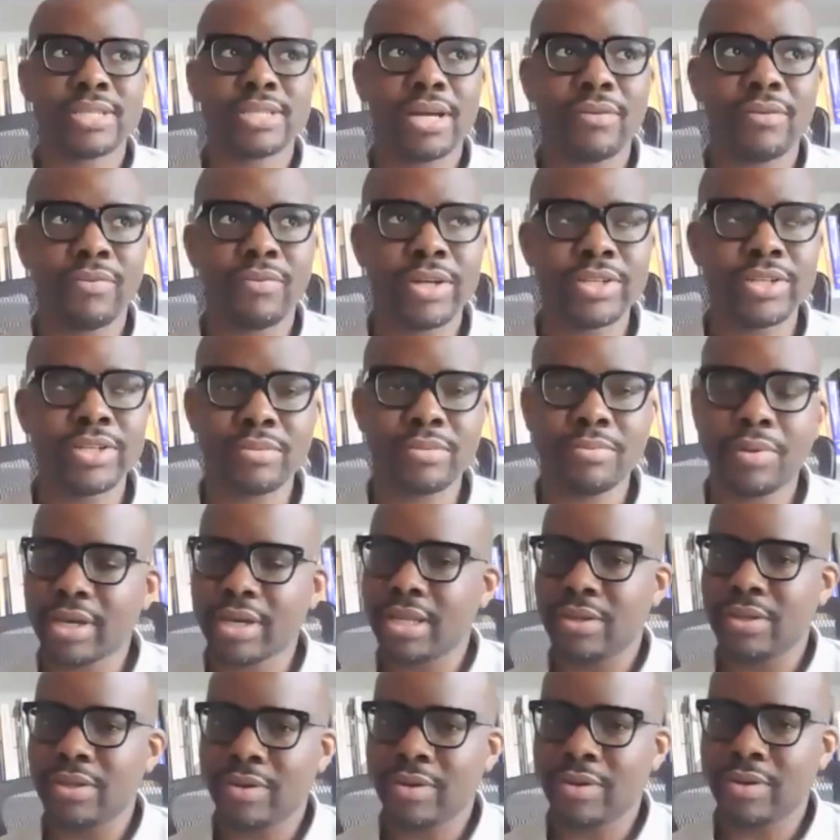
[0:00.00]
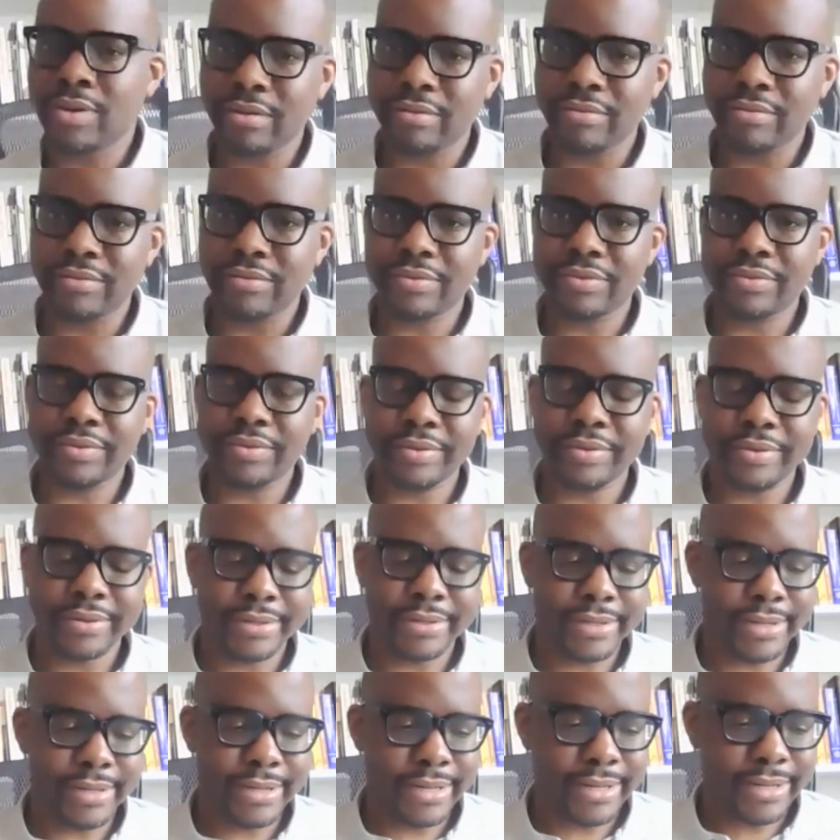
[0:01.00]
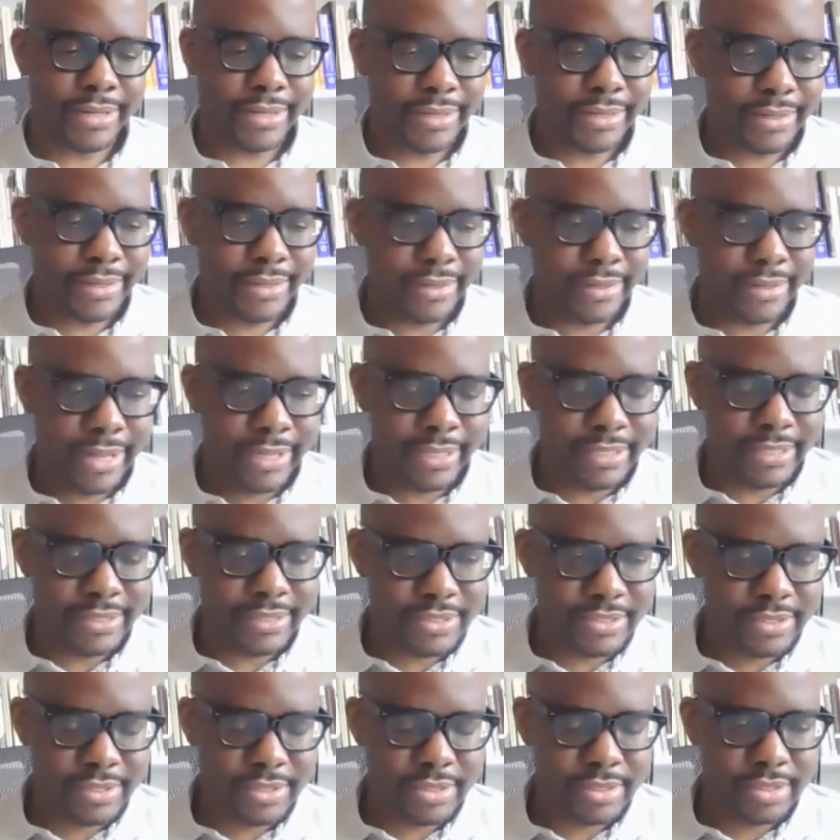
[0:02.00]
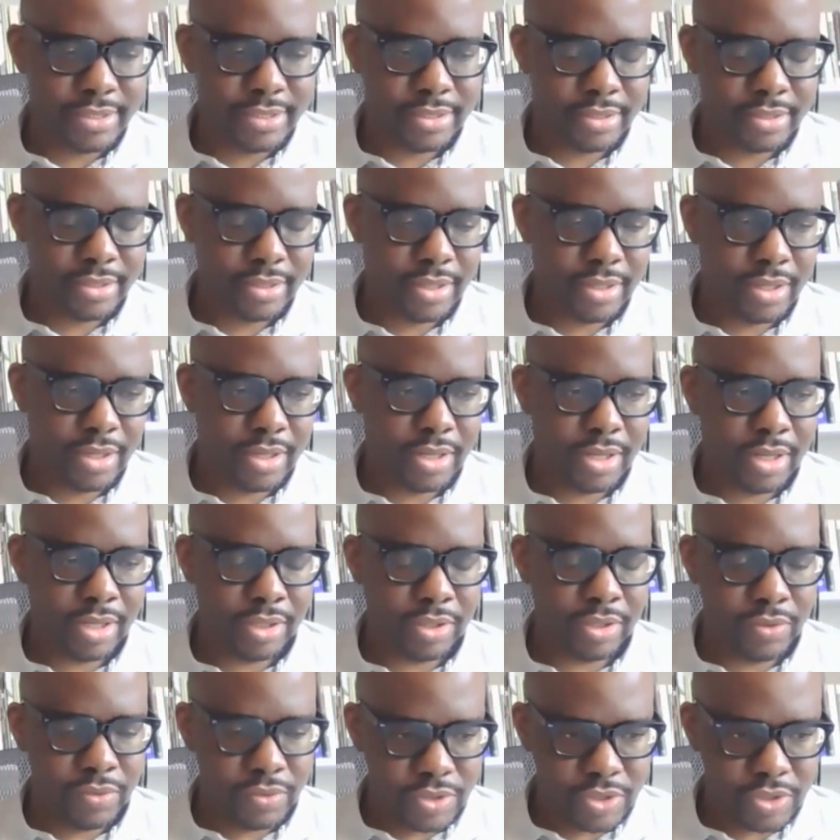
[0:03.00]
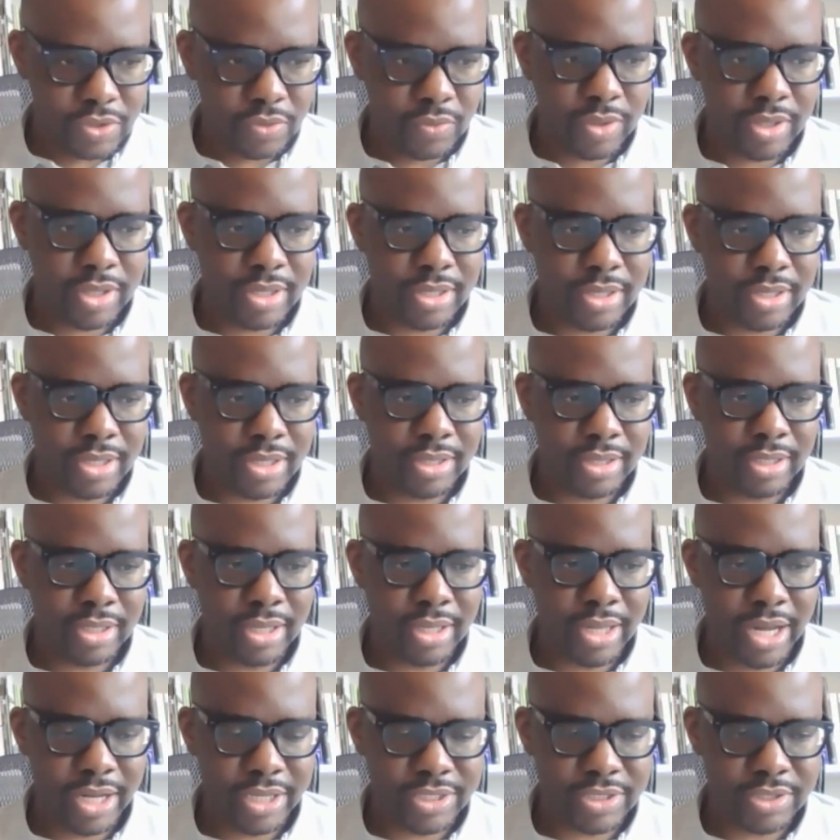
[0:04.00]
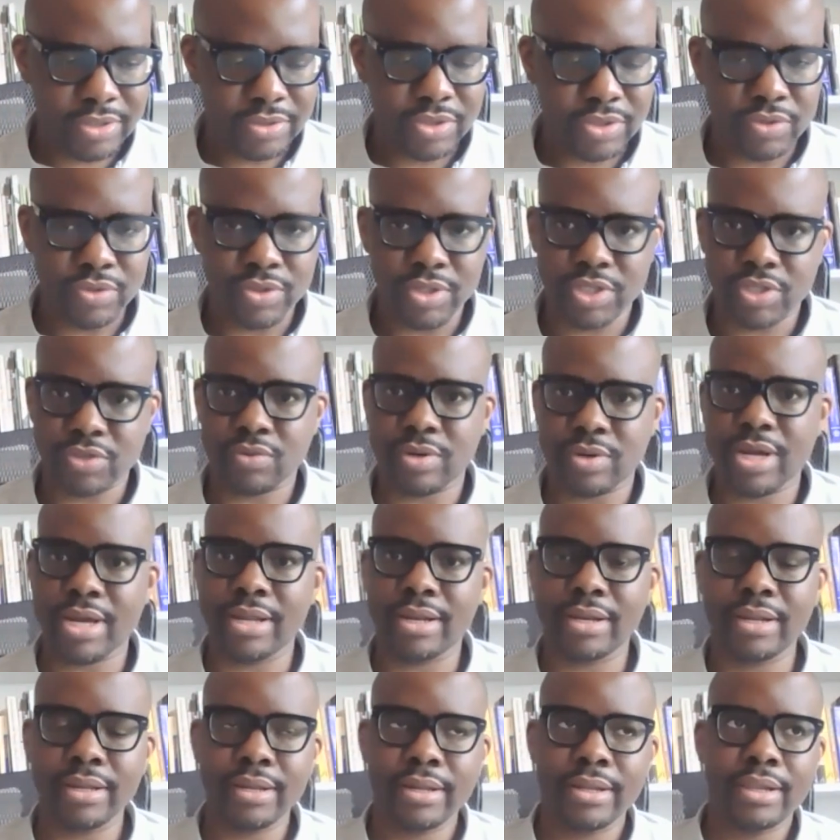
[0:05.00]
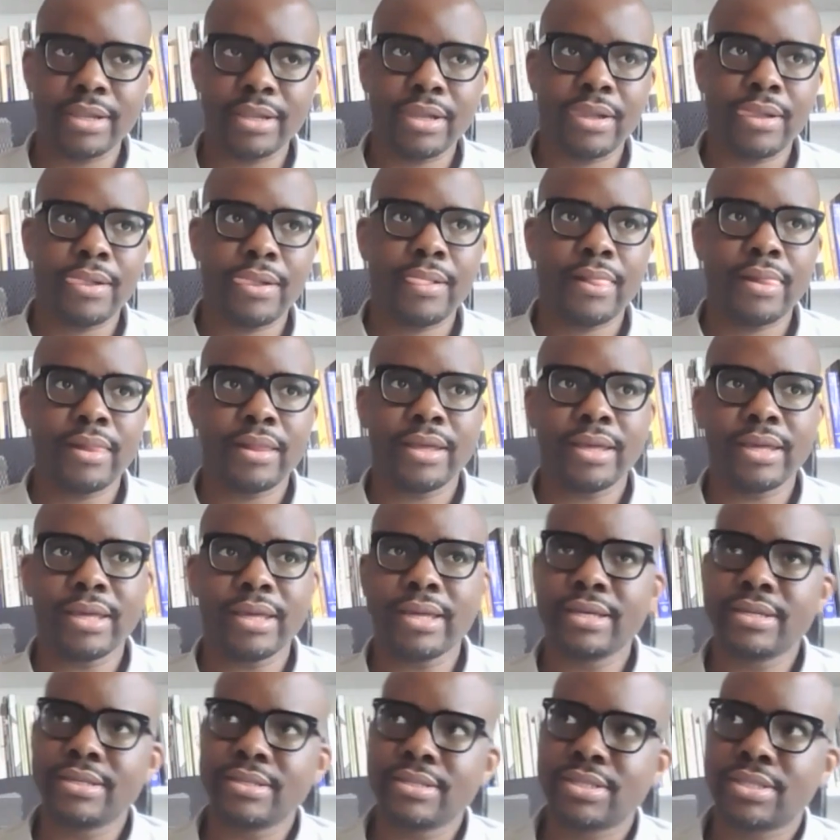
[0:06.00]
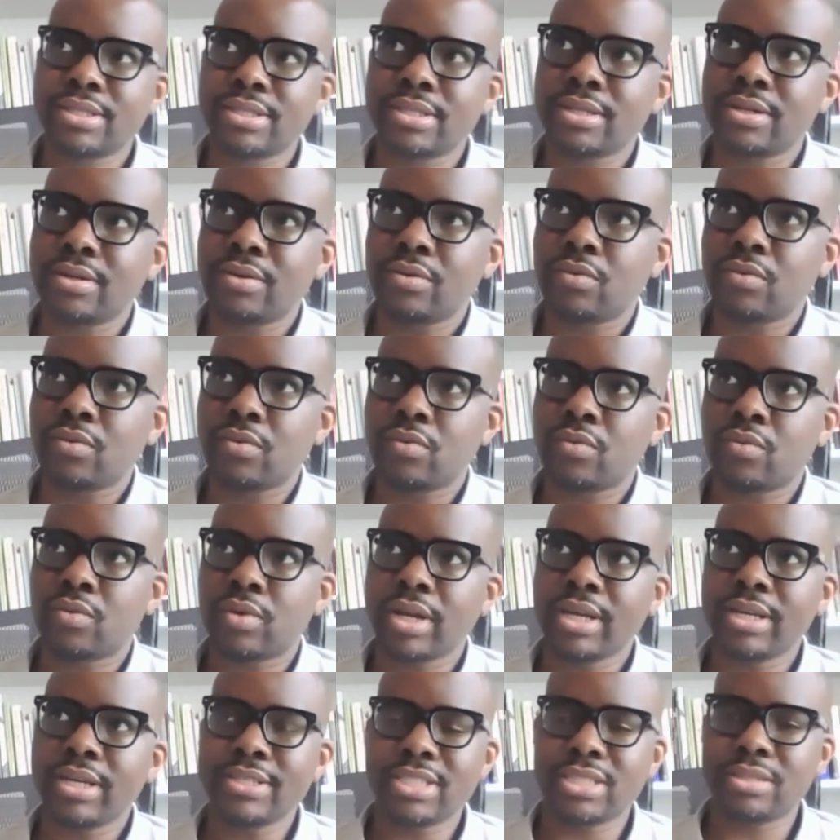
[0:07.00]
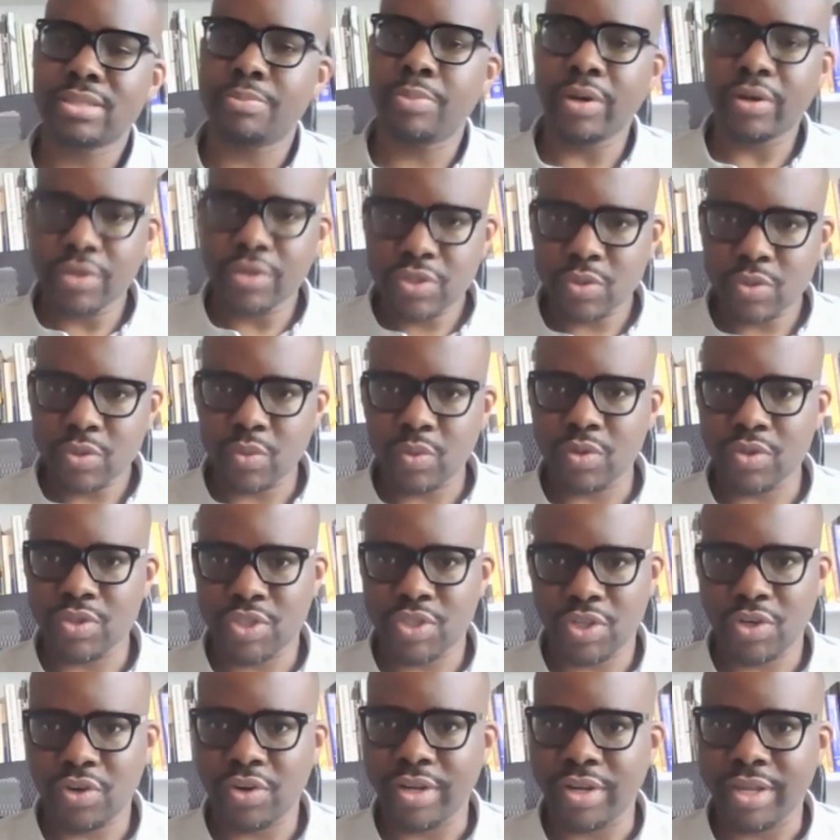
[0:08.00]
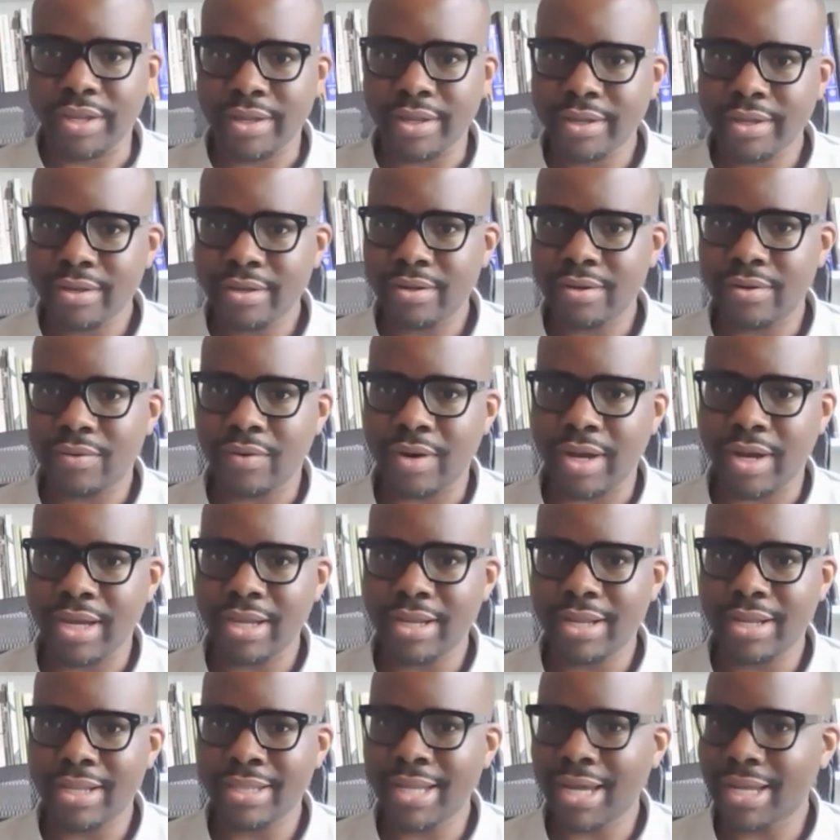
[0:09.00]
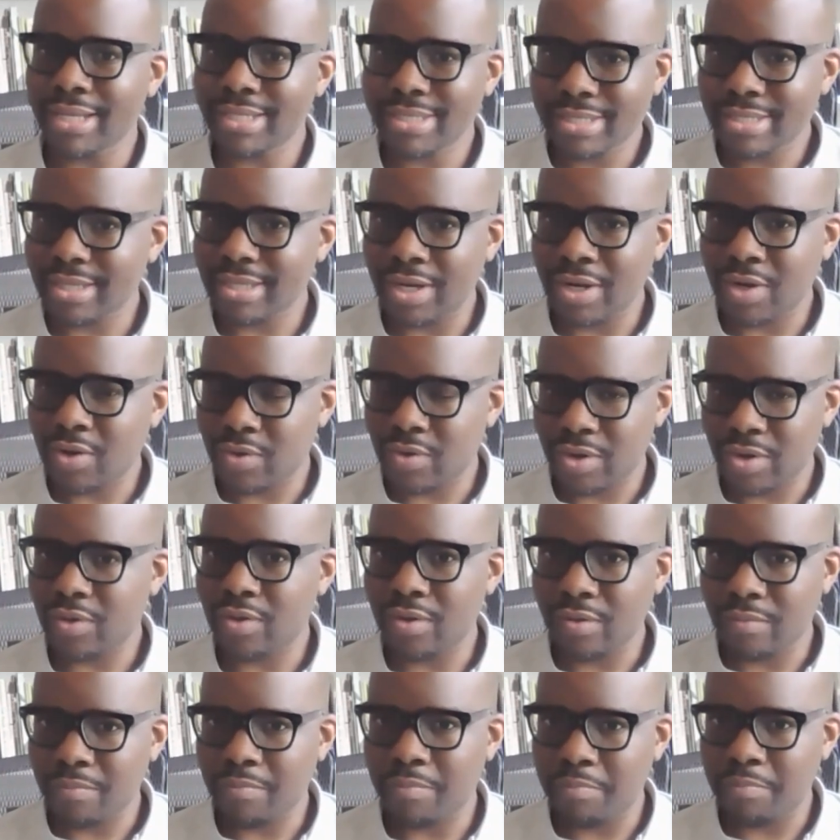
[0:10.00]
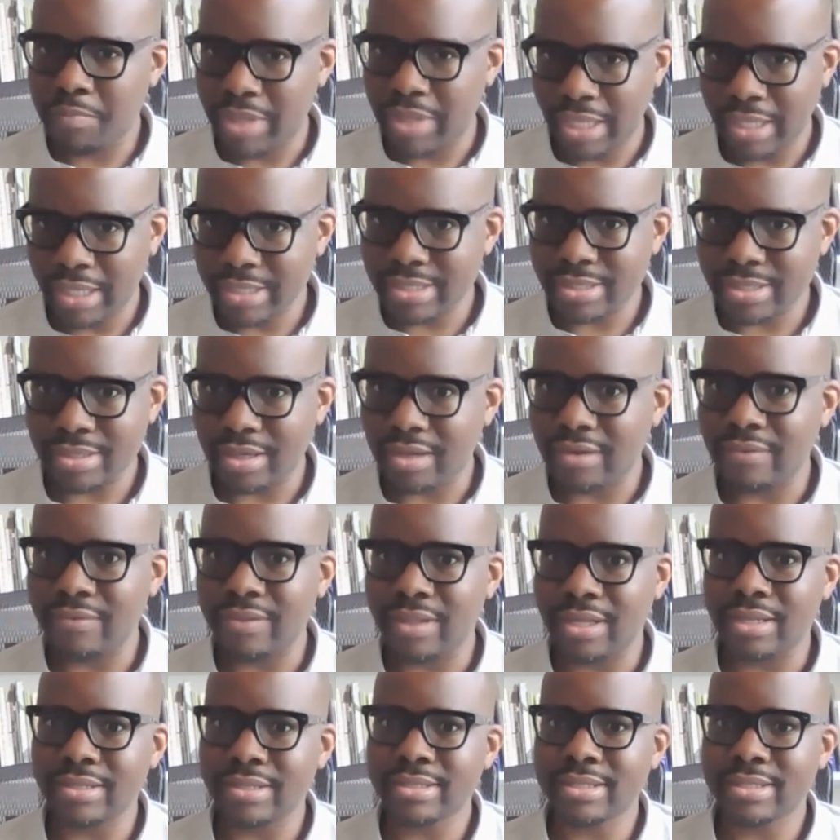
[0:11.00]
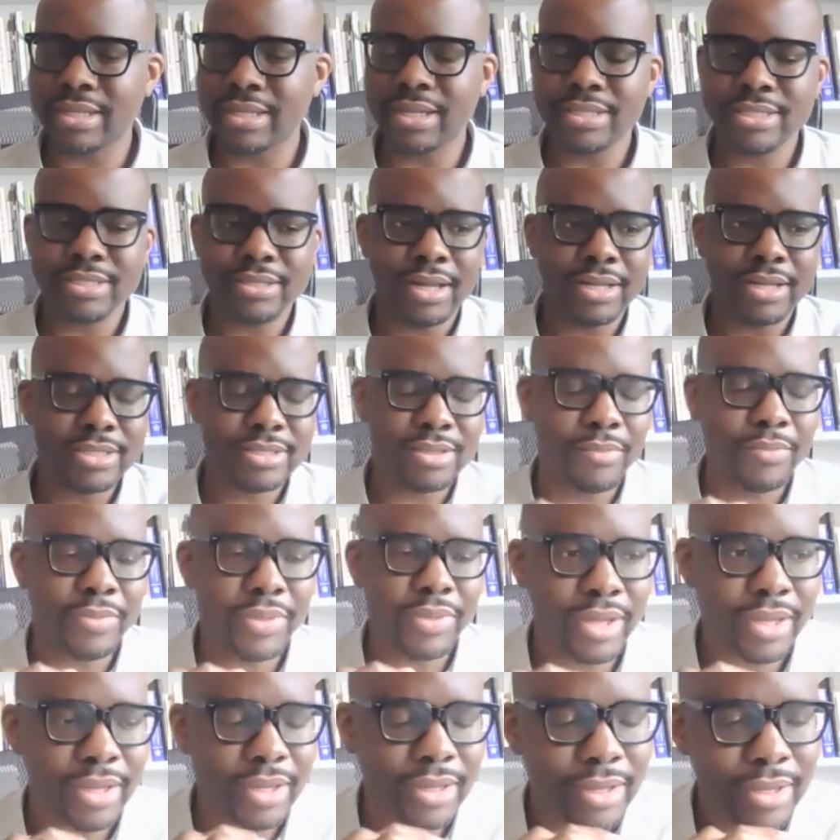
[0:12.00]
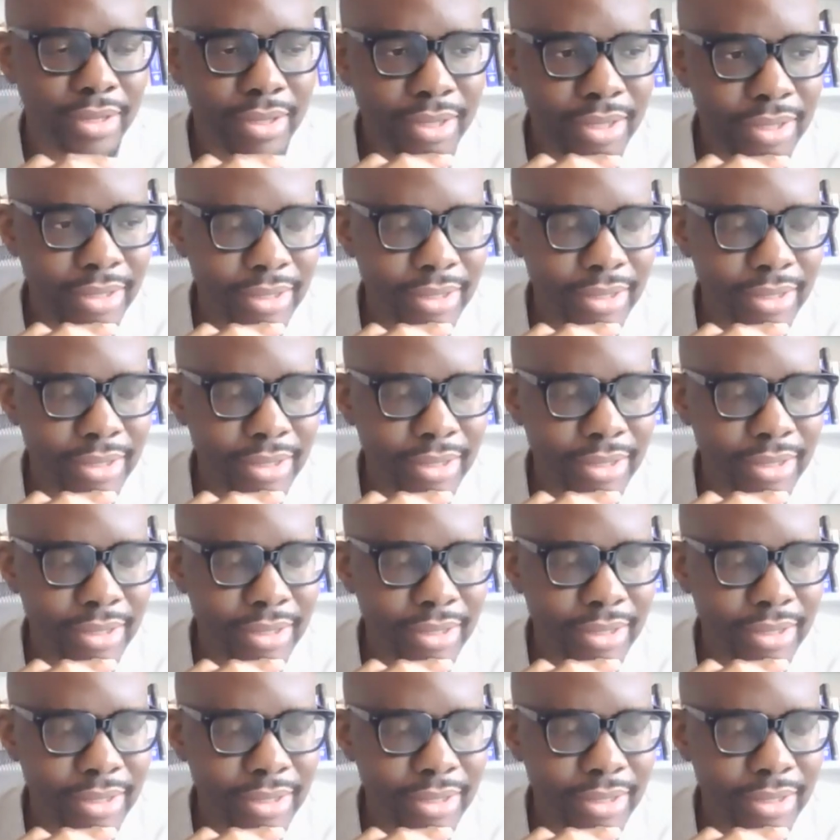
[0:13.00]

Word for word: I read your book, and you kind of, uh, I guess, allude to it in the excerpts you just read, is Ray's spiritual journey, right? And that's a critical piece of this. And it's not something,